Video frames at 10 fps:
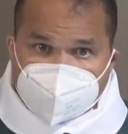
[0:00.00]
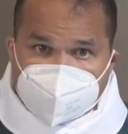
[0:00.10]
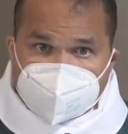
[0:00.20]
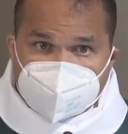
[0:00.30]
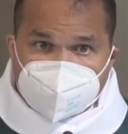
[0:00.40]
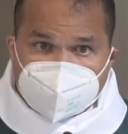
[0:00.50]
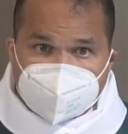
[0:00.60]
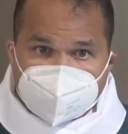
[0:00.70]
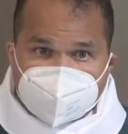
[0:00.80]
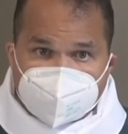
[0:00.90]

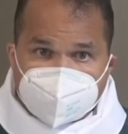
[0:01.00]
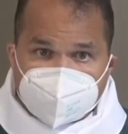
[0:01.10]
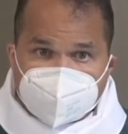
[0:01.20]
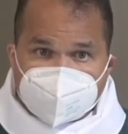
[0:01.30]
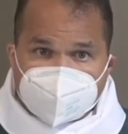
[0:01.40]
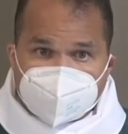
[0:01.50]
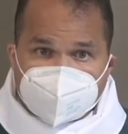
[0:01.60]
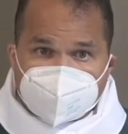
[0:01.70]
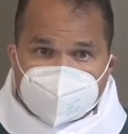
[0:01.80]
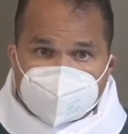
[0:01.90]

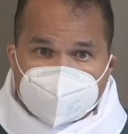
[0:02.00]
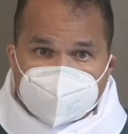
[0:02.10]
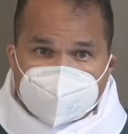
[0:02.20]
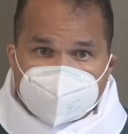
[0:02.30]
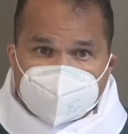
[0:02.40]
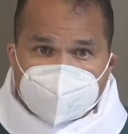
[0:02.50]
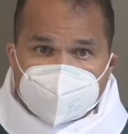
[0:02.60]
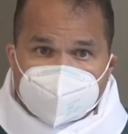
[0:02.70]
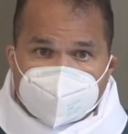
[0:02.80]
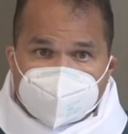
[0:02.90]

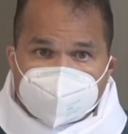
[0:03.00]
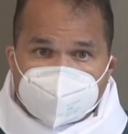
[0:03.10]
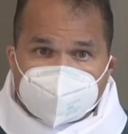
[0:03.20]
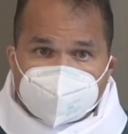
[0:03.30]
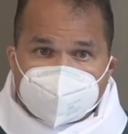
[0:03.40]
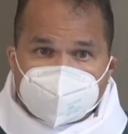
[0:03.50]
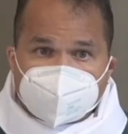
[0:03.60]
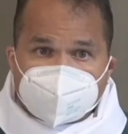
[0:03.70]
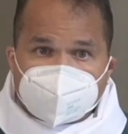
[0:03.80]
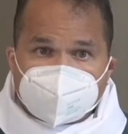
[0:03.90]

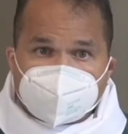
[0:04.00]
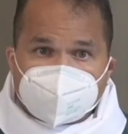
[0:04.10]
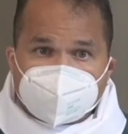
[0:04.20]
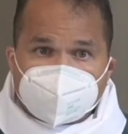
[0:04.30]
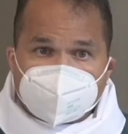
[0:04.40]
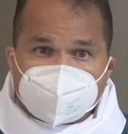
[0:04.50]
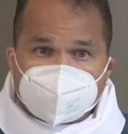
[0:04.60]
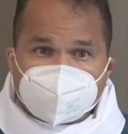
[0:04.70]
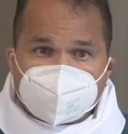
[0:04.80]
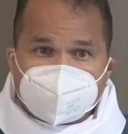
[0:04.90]

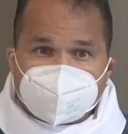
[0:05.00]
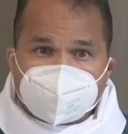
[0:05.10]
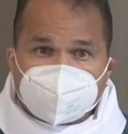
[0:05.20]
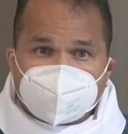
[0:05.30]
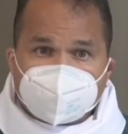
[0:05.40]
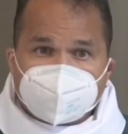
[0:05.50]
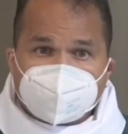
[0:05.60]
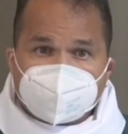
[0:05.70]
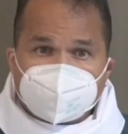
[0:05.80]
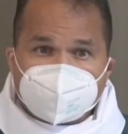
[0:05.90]

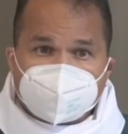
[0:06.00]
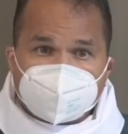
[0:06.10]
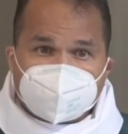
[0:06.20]
No one is speaking in this clip.